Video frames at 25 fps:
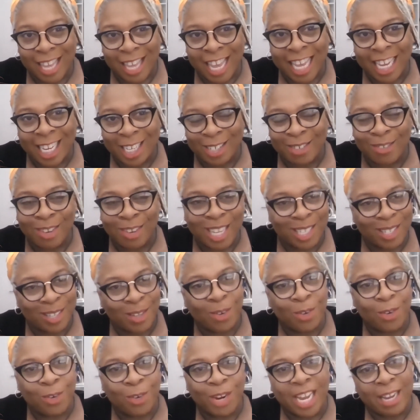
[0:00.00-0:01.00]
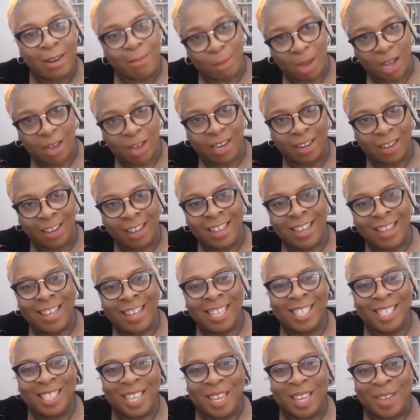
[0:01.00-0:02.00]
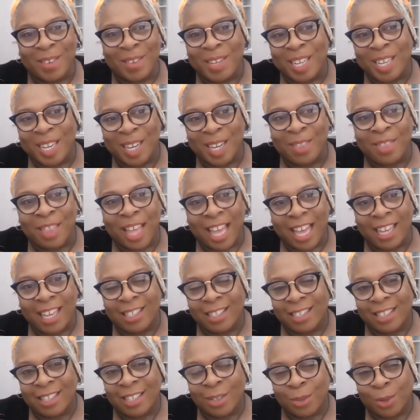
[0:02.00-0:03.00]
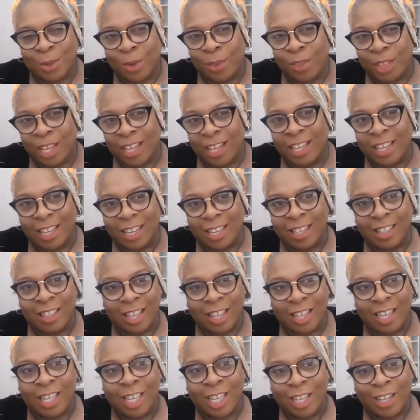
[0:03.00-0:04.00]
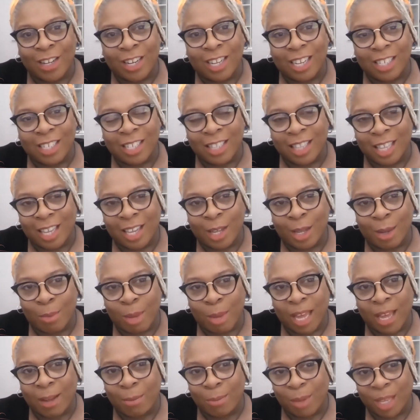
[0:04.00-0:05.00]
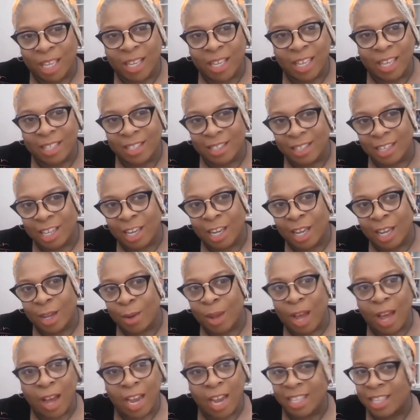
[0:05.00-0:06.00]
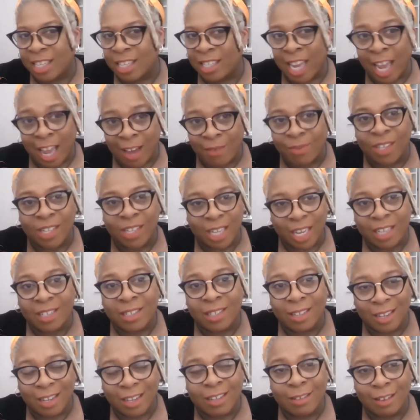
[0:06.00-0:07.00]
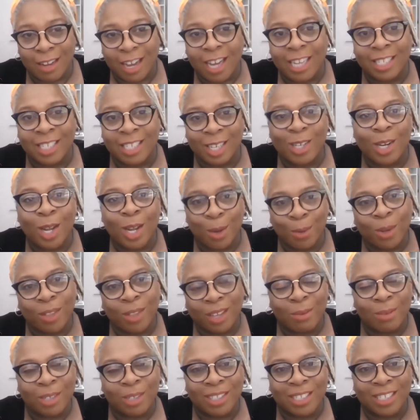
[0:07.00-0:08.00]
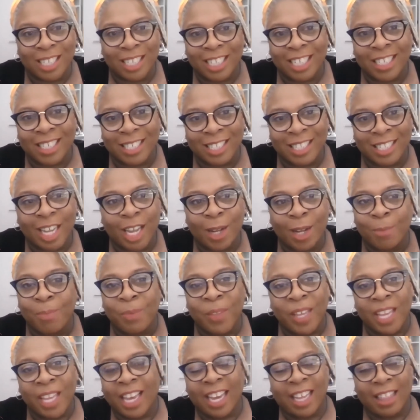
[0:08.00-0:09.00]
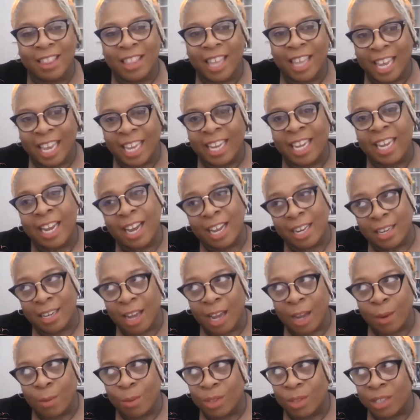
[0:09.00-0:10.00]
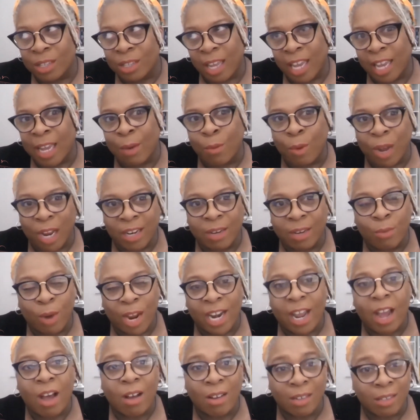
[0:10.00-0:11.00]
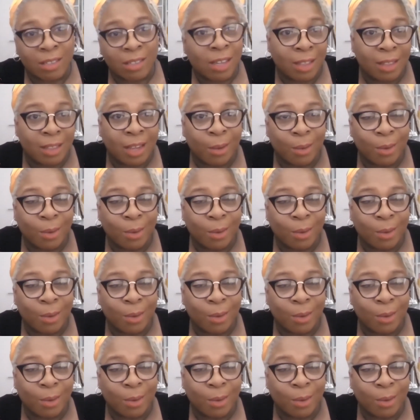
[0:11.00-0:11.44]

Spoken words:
interest or in mine? So that's the sort of thing that you need to think about, because I did have the data, I did know what they wanted. So and I would say when asked, and